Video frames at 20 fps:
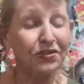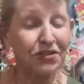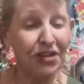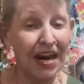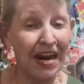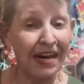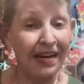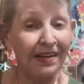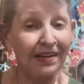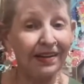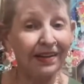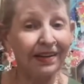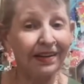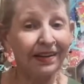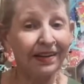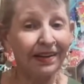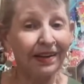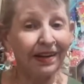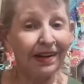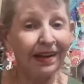Jade
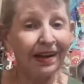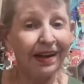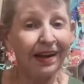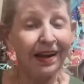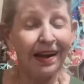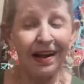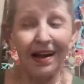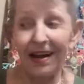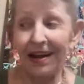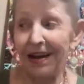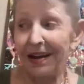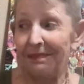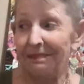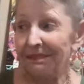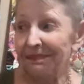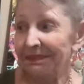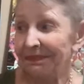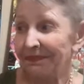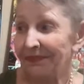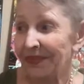
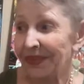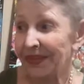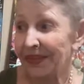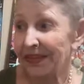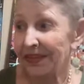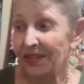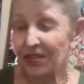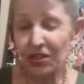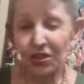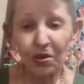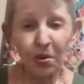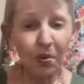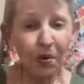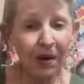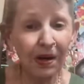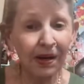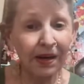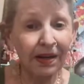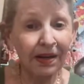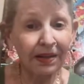um, store.